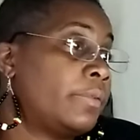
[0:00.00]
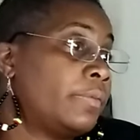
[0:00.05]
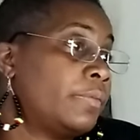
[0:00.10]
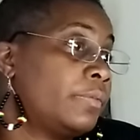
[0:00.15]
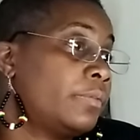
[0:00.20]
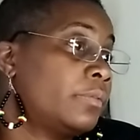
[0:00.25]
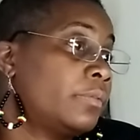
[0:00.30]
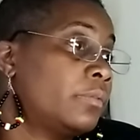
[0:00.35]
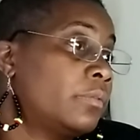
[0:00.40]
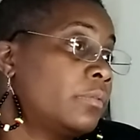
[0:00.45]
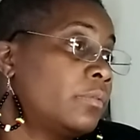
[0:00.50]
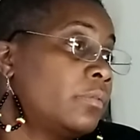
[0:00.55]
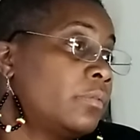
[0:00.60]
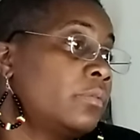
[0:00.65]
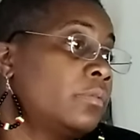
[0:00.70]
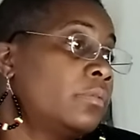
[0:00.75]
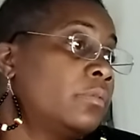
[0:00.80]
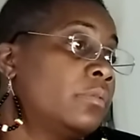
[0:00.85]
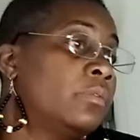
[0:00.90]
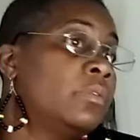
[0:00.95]
from the
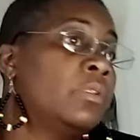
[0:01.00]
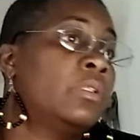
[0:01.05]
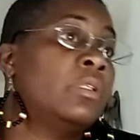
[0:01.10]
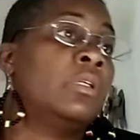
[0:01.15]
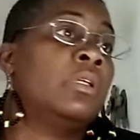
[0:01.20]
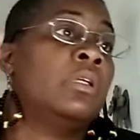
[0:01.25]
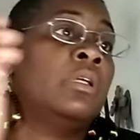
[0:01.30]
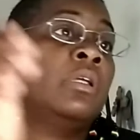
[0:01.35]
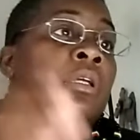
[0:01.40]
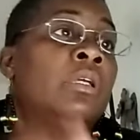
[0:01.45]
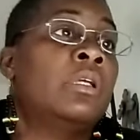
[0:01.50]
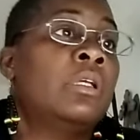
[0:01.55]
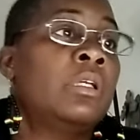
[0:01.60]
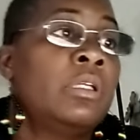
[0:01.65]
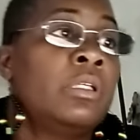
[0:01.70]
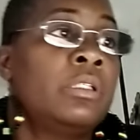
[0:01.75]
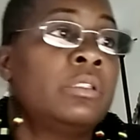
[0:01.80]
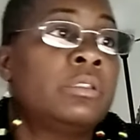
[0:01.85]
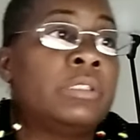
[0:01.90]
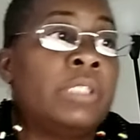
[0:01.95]
victim.
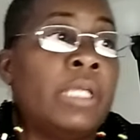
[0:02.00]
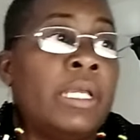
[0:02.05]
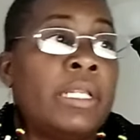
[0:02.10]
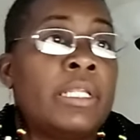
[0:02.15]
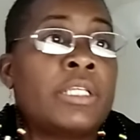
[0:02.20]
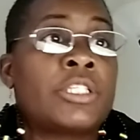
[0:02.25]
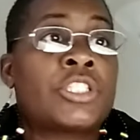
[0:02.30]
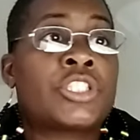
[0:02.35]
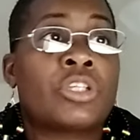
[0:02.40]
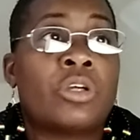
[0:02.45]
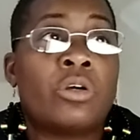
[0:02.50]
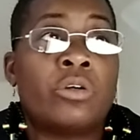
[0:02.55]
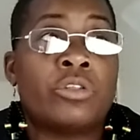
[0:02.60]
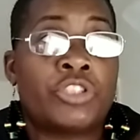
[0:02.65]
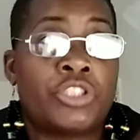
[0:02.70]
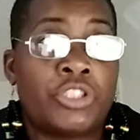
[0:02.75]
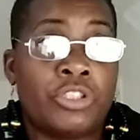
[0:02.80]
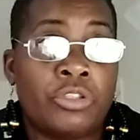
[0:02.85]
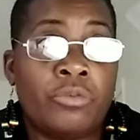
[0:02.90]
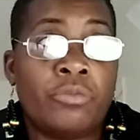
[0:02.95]
Call for medical
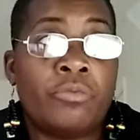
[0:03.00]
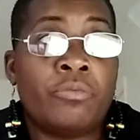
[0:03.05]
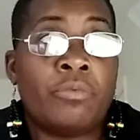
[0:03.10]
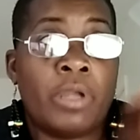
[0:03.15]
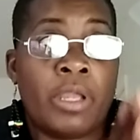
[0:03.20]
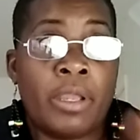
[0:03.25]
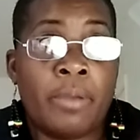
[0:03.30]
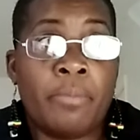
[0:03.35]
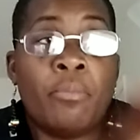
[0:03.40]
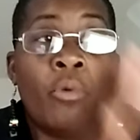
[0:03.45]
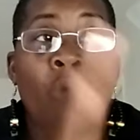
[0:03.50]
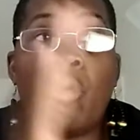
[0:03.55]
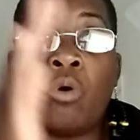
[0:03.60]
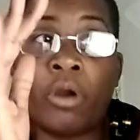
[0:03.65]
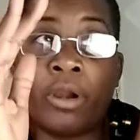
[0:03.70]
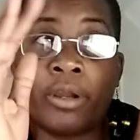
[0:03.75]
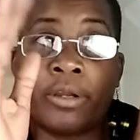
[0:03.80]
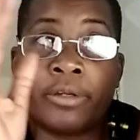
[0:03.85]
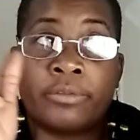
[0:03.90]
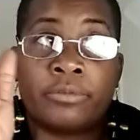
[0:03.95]
assistance.
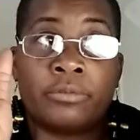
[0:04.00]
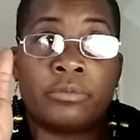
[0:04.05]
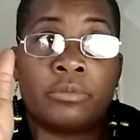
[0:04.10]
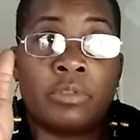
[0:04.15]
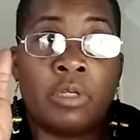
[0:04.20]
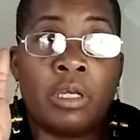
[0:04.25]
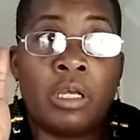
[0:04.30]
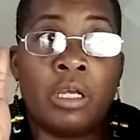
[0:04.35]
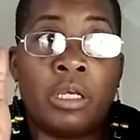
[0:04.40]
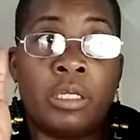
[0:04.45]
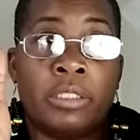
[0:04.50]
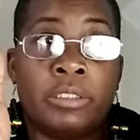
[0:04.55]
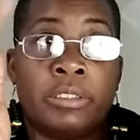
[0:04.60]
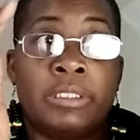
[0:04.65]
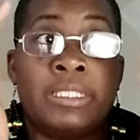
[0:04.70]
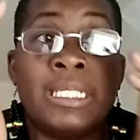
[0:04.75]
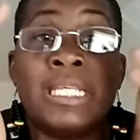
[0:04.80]
Start cardiopulmonary